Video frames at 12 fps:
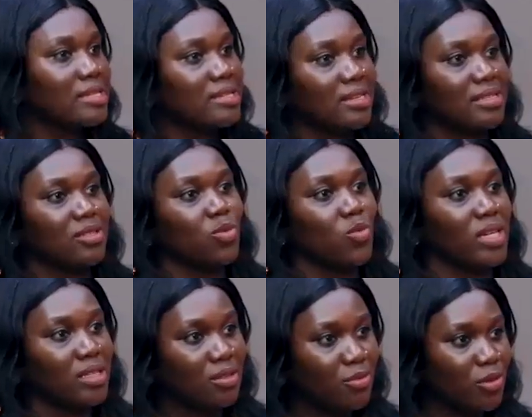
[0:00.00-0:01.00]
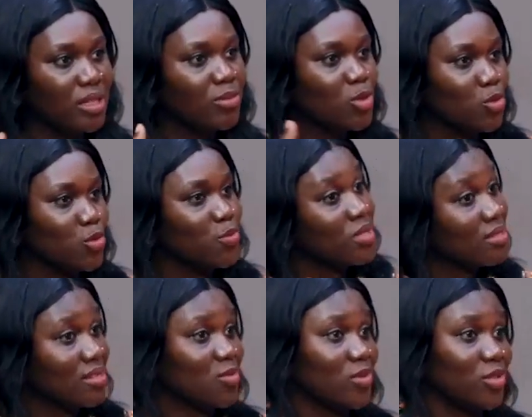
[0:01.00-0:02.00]
a certain way for them to do
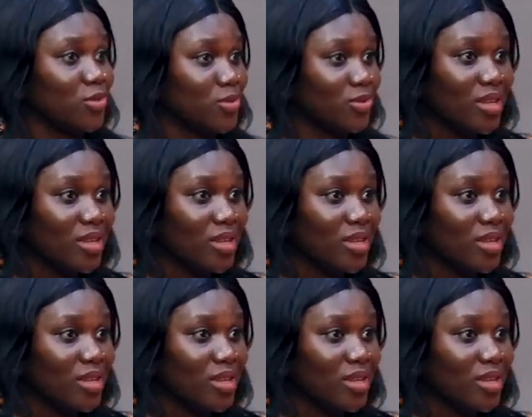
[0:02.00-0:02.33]
business with you.